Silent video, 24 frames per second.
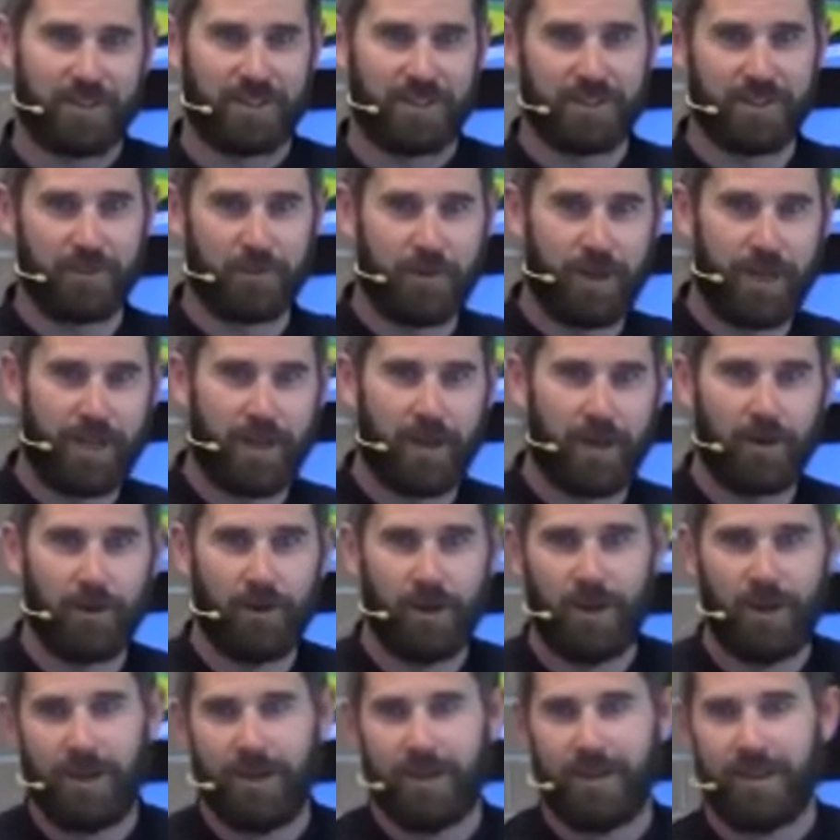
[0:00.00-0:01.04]
And on the way out,
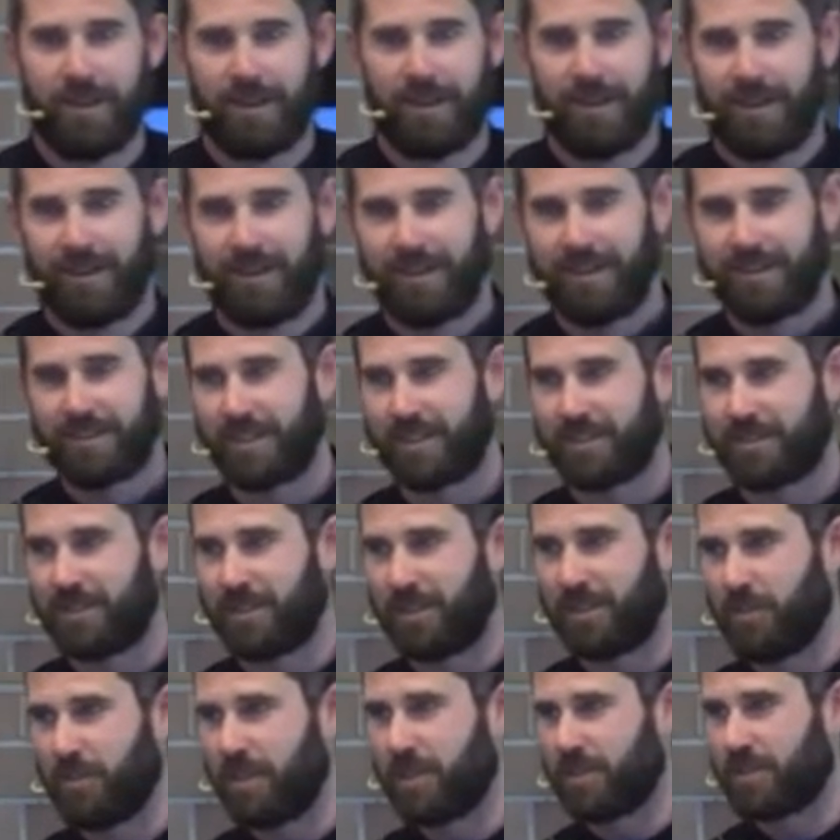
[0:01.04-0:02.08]
said to
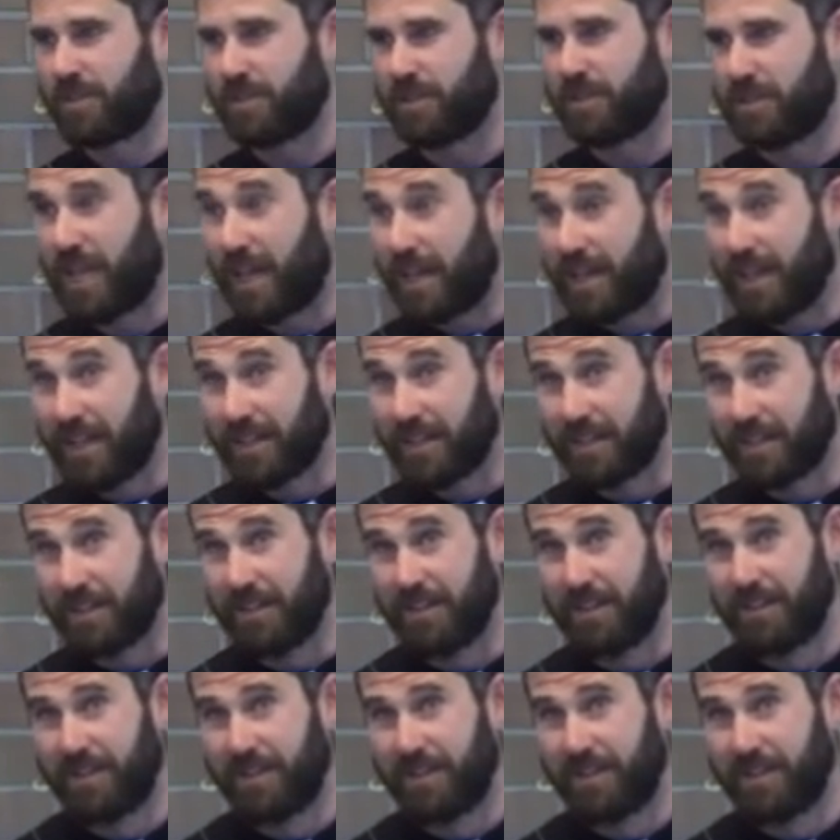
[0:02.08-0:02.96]
the minister, Is that it?